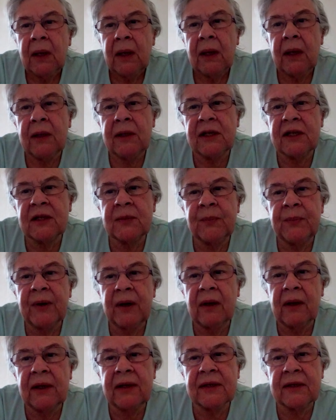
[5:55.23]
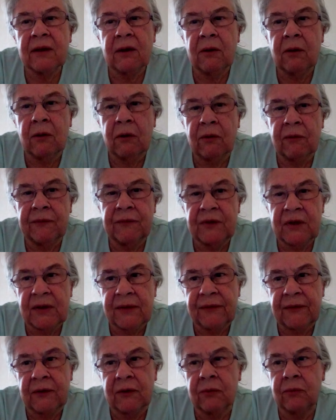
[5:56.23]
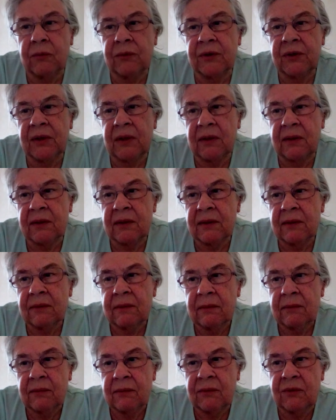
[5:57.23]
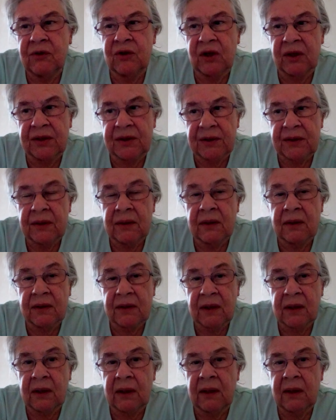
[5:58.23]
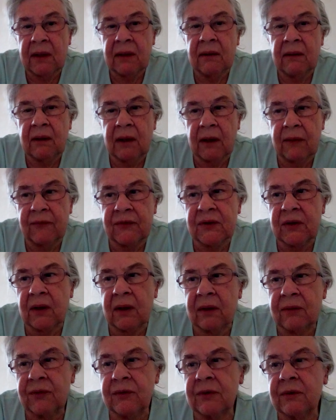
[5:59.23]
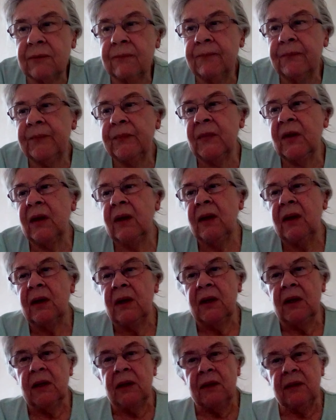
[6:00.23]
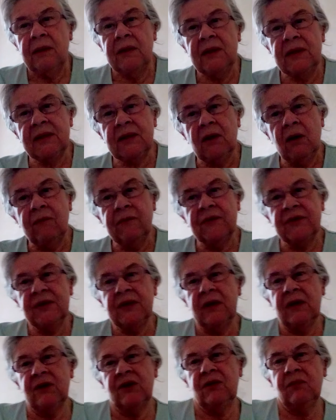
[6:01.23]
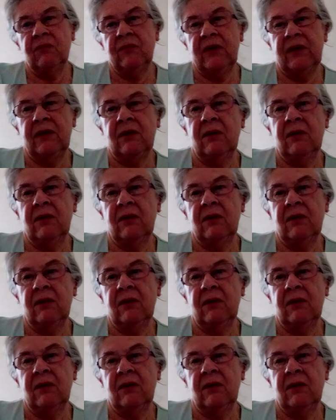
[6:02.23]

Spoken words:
in spite of difficulties, just as he loves us. This conversation with